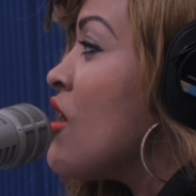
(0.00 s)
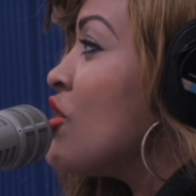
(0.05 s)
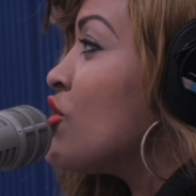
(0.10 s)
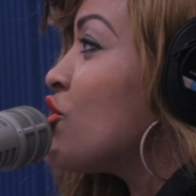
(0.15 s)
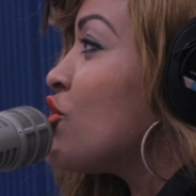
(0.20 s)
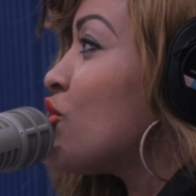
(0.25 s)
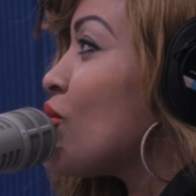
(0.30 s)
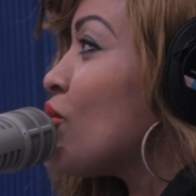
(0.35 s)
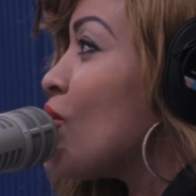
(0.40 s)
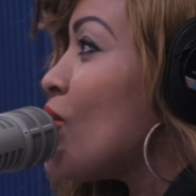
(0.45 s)

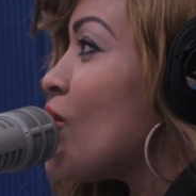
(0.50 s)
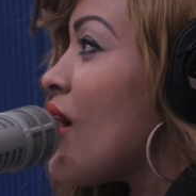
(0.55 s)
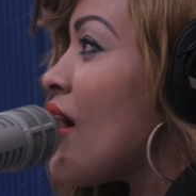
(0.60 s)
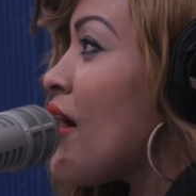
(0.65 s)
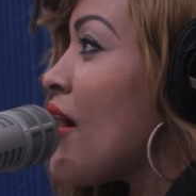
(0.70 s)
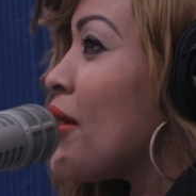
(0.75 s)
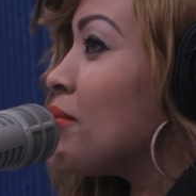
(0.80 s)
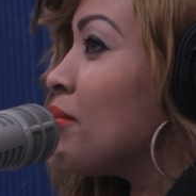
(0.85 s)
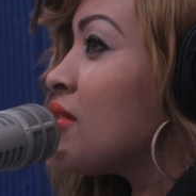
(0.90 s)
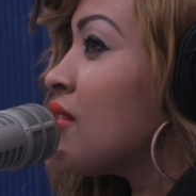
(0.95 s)
So
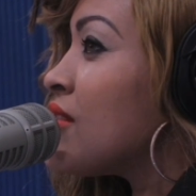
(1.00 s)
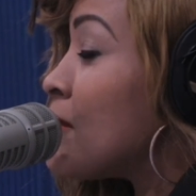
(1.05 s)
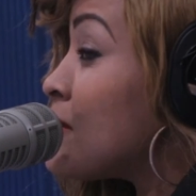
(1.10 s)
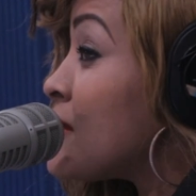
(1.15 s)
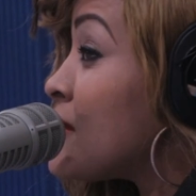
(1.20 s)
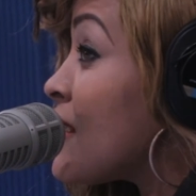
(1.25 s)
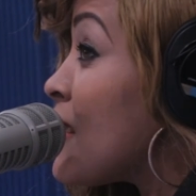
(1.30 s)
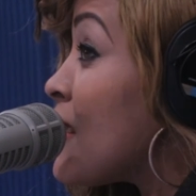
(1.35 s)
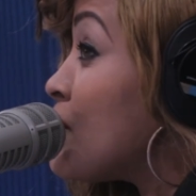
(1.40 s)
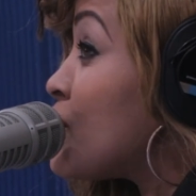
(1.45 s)

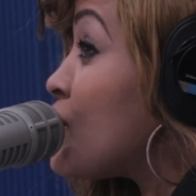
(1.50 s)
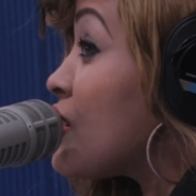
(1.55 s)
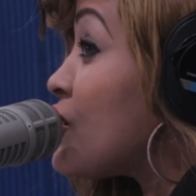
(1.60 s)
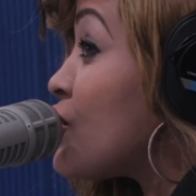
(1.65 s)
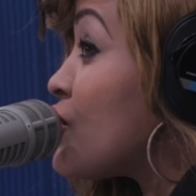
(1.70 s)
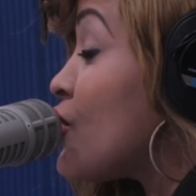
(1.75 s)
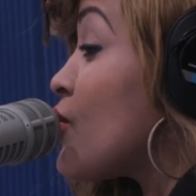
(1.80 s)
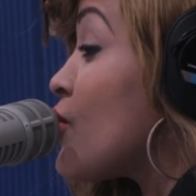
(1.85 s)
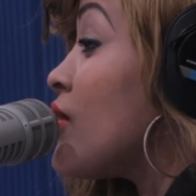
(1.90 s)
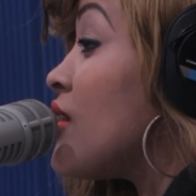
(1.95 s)
sometimes a
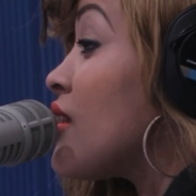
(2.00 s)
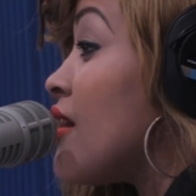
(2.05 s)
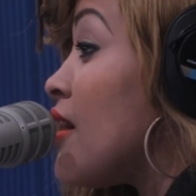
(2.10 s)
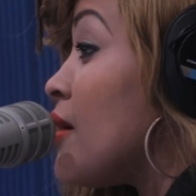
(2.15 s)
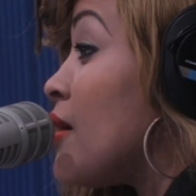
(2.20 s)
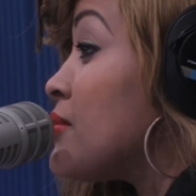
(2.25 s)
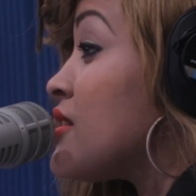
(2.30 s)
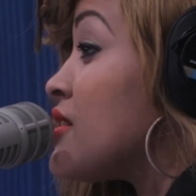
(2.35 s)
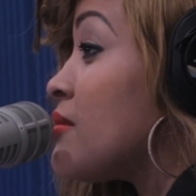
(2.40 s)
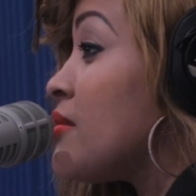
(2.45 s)
song will
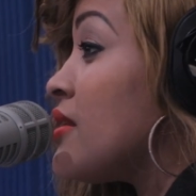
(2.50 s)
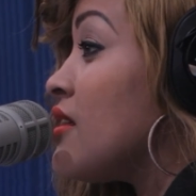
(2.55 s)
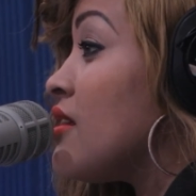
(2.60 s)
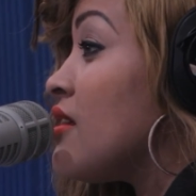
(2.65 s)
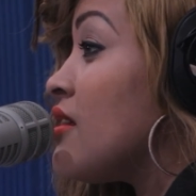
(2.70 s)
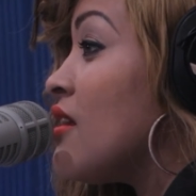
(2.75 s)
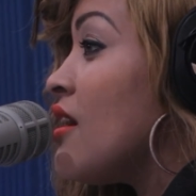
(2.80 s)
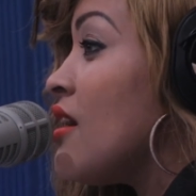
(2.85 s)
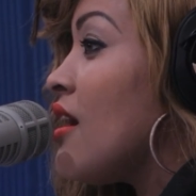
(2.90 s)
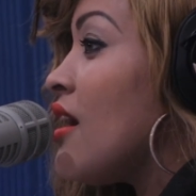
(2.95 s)
come to
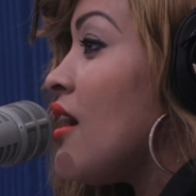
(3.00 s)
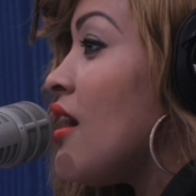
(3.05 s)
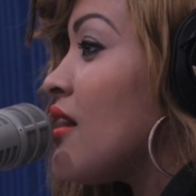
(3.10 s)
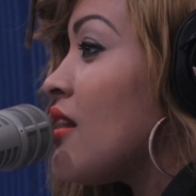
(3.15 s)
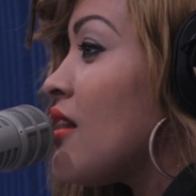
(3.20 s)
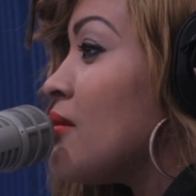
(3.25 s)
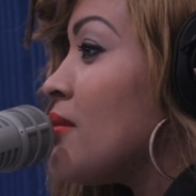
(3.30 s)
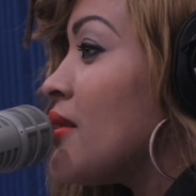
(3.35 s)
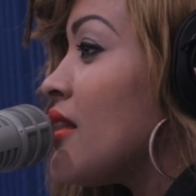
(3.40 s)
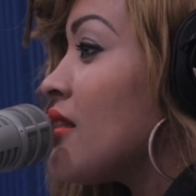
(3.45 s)
me
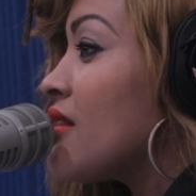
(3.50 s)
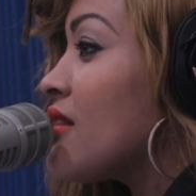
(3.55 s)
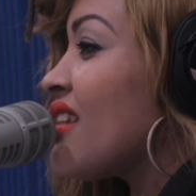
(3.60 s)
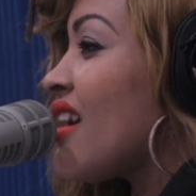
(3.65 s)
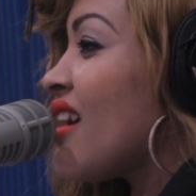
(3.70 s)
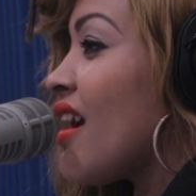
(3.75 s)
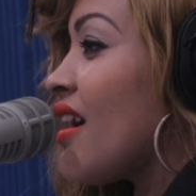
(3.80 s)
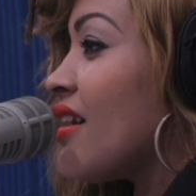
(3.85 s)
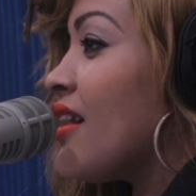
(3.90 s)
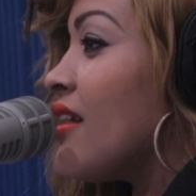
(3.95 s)
and I'm like,
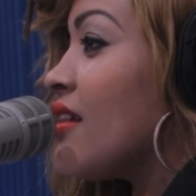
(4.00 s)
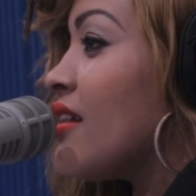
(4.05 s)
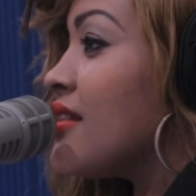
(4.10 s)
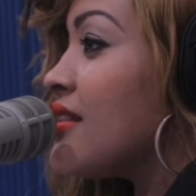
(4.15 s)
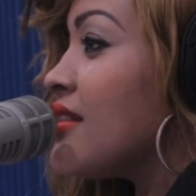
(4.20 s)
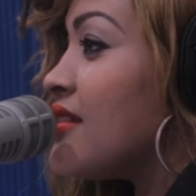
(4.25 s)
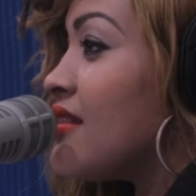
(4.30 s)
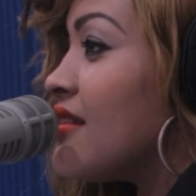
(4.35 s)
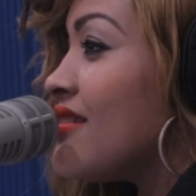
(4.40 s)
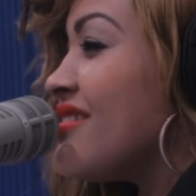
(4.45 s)
nah, that ain't
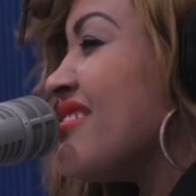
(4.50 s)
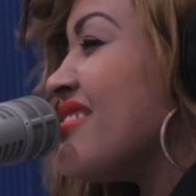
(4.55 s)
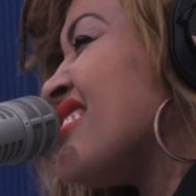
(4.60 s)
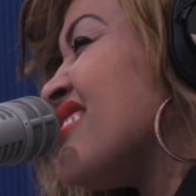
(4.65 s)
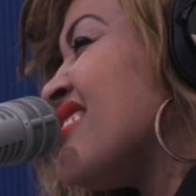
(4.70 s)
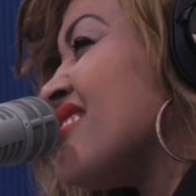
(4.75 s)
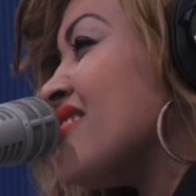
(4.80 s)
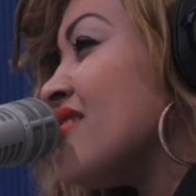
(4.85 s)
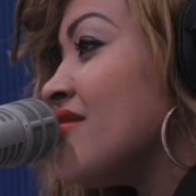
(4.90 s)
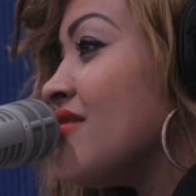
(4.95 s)
good. You
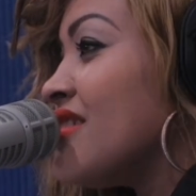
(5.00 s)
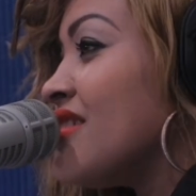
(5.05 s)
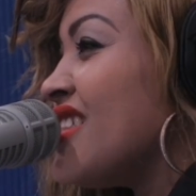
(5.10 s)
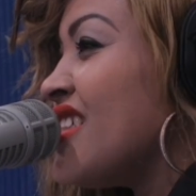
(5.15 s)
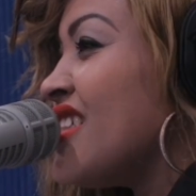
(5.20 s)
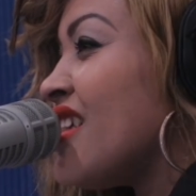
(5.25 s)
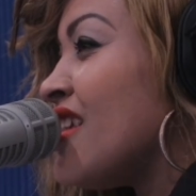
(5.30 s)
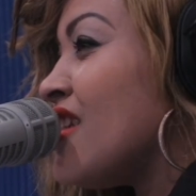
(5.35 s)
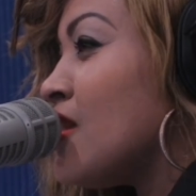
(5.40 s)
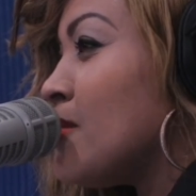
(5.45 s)
know, it
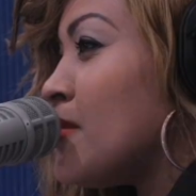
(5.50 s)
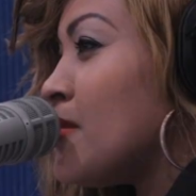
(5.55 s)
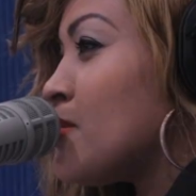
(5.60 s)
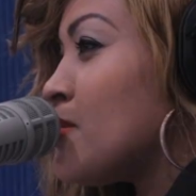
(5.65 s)
need a little